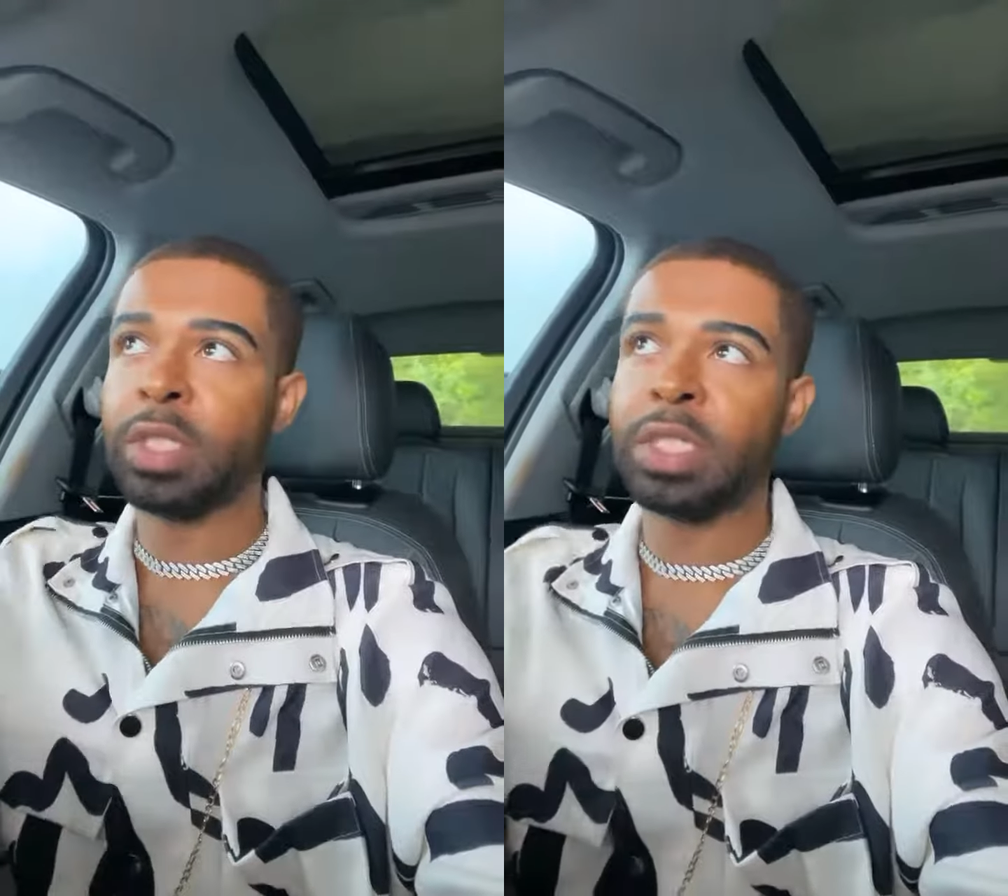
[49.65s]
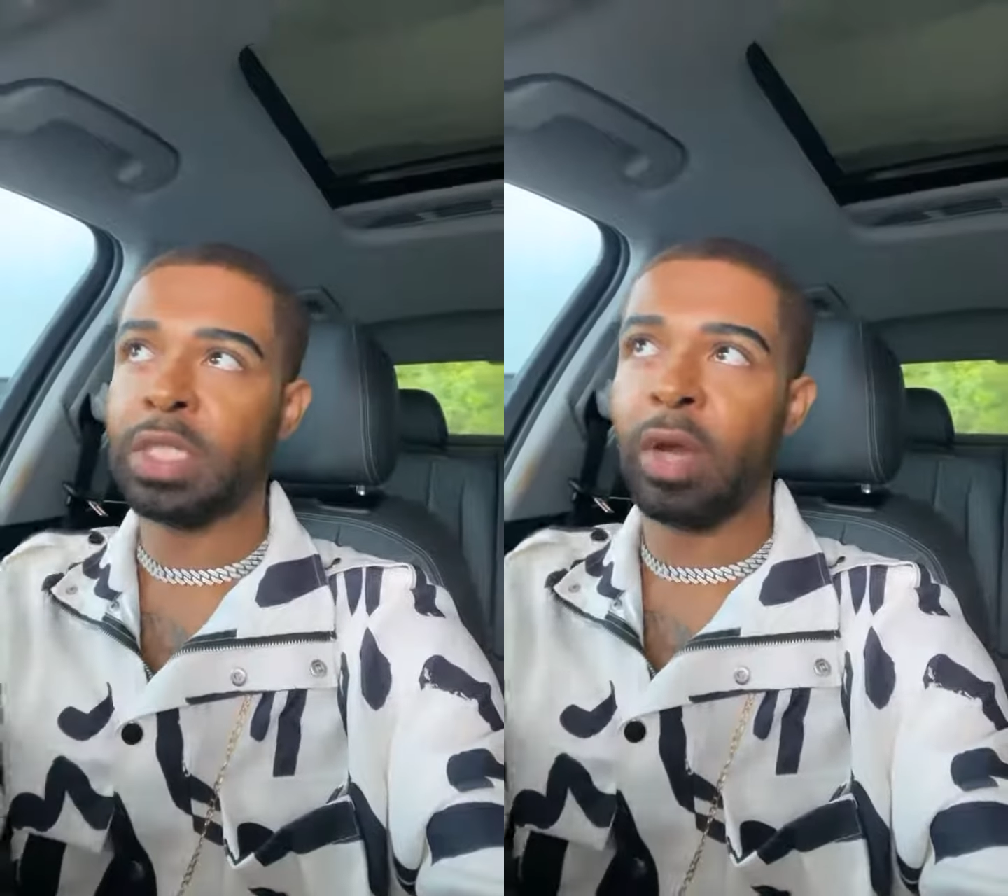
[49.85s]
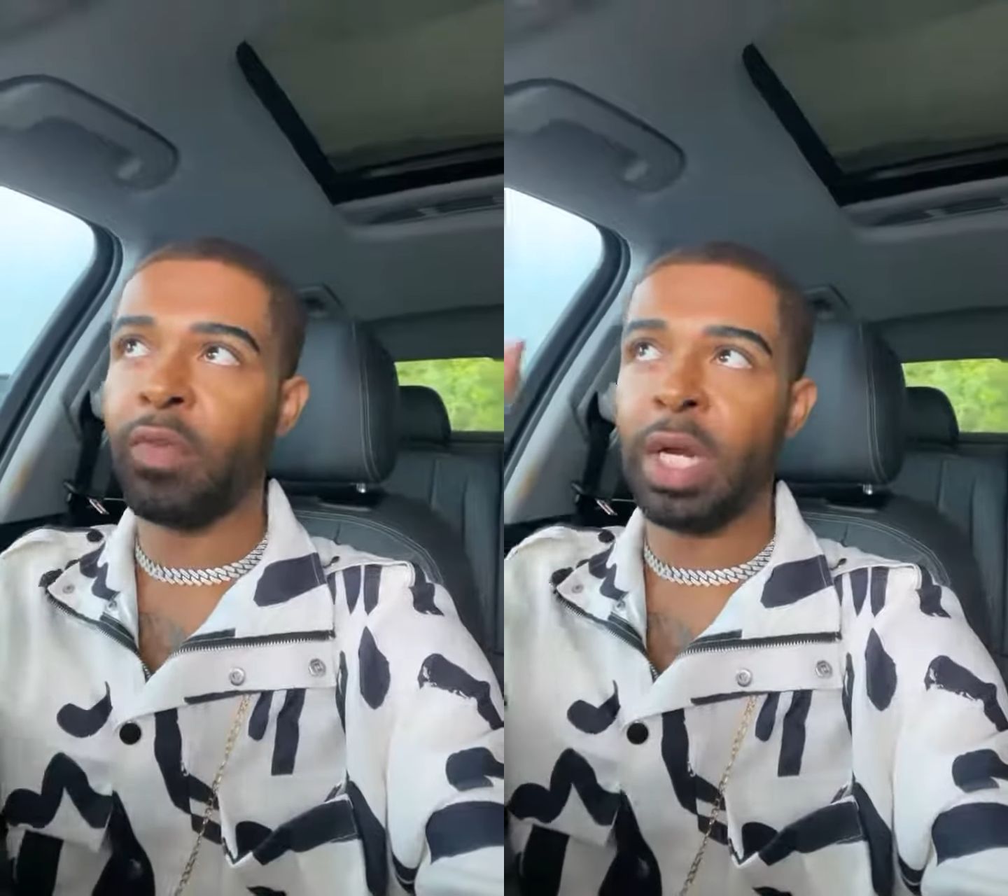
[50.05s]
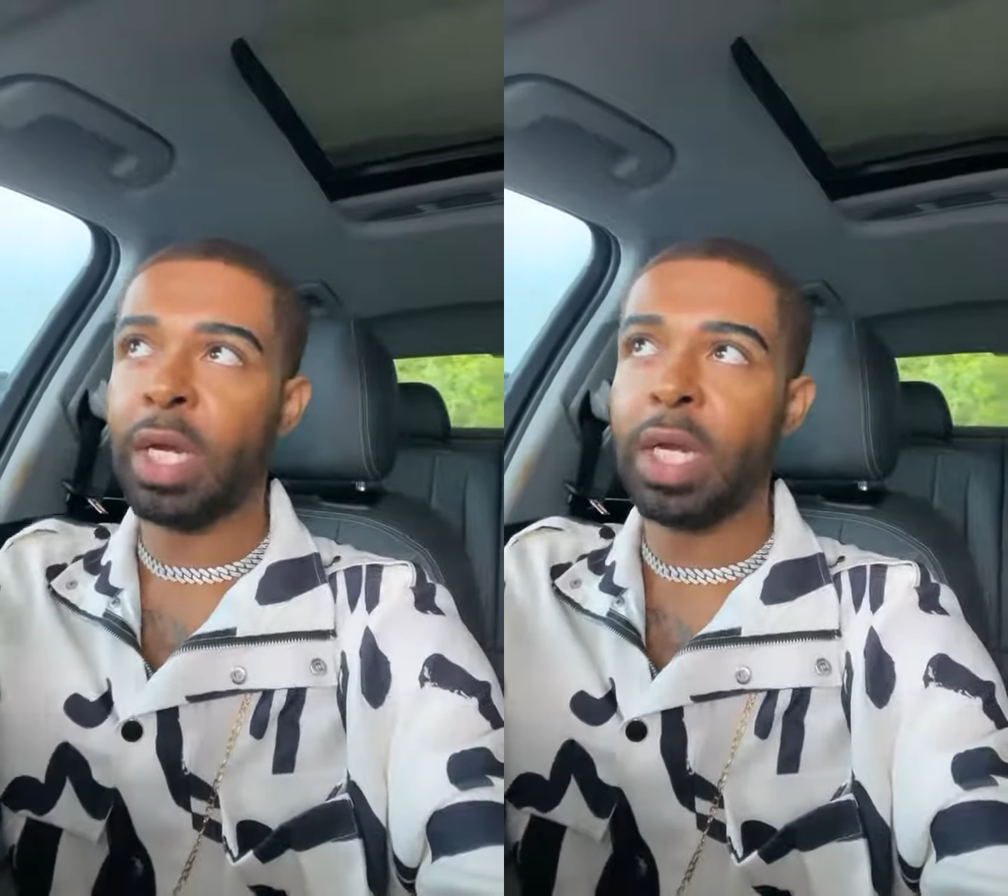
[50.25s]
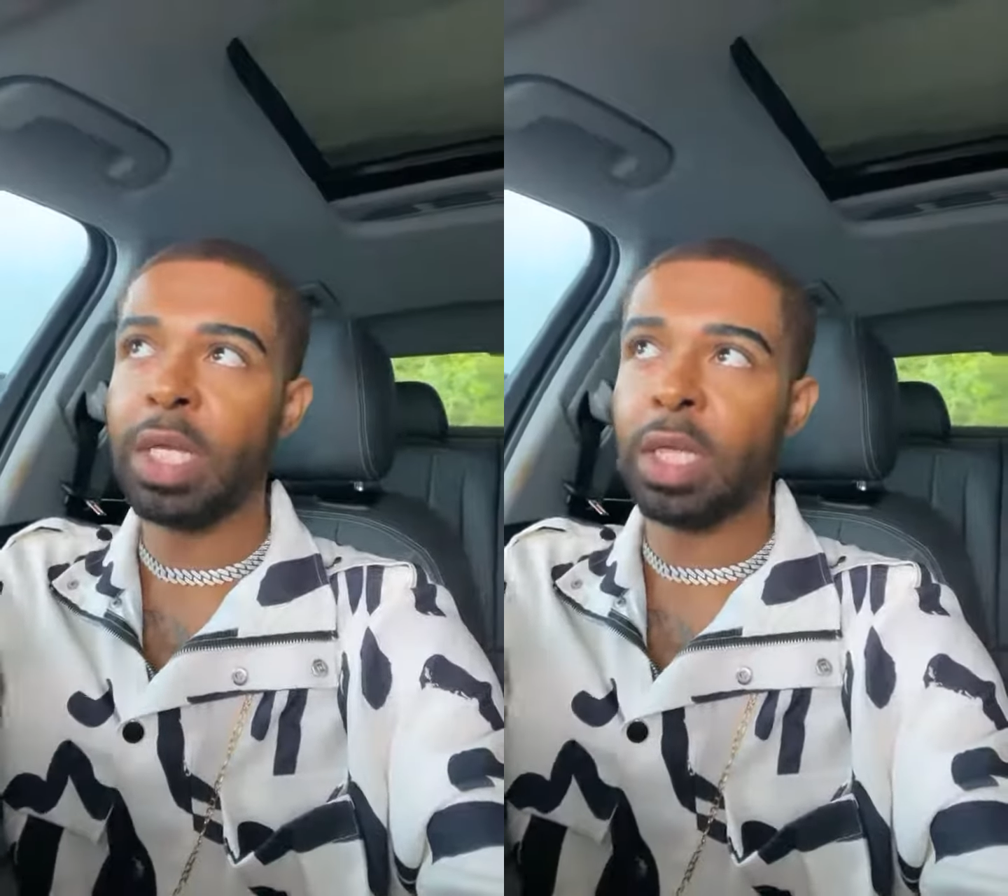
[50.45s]
It's stuff
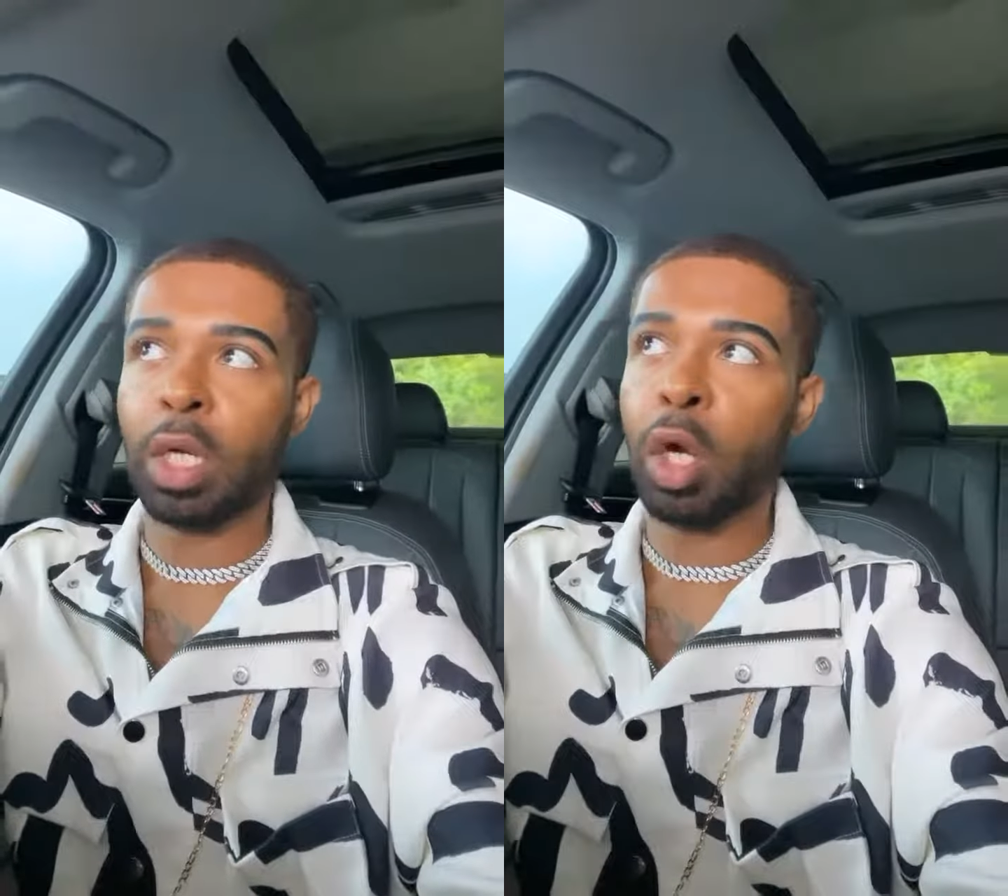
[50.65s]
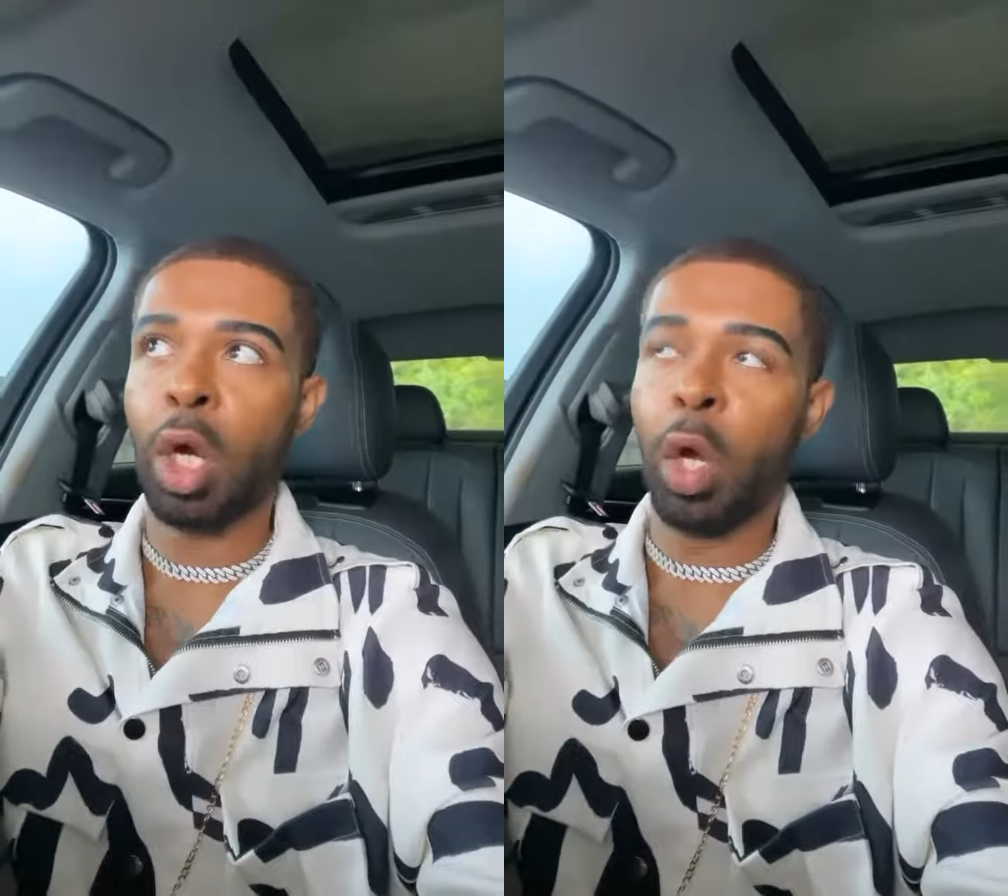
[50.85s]
underneath the car,